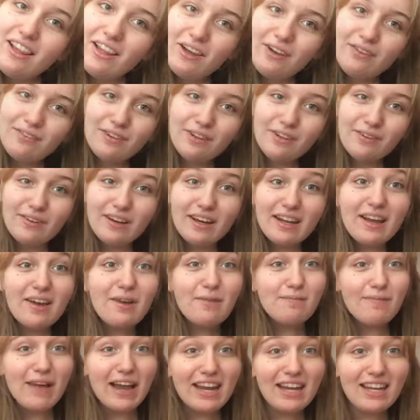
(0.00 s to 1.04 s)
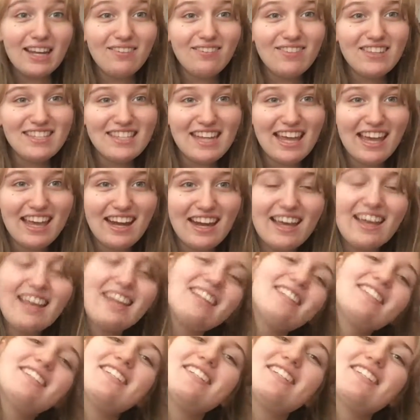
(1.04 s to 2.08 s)
Hello everyone, my name is Anna
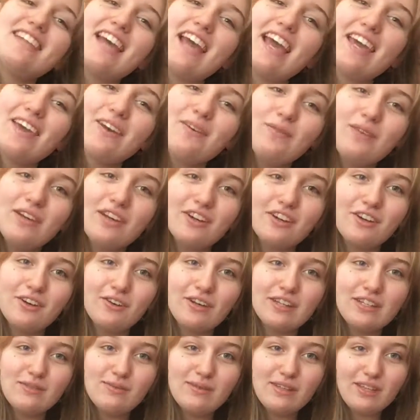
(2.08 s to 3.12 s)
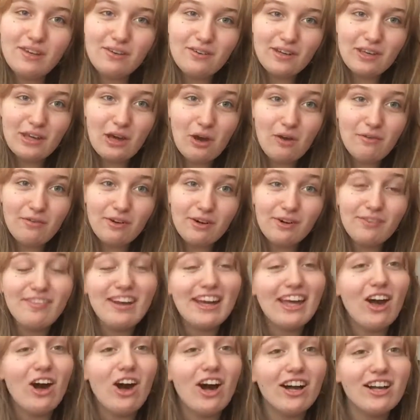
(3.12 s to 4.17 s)
and today we are going to be going over
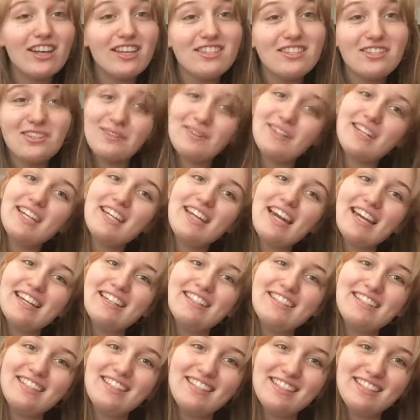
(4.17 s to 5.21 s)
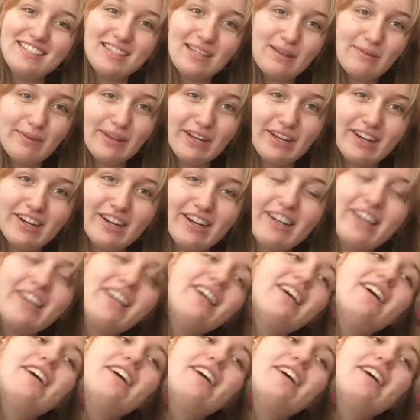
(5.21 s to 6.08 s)
my August 2019 TBR.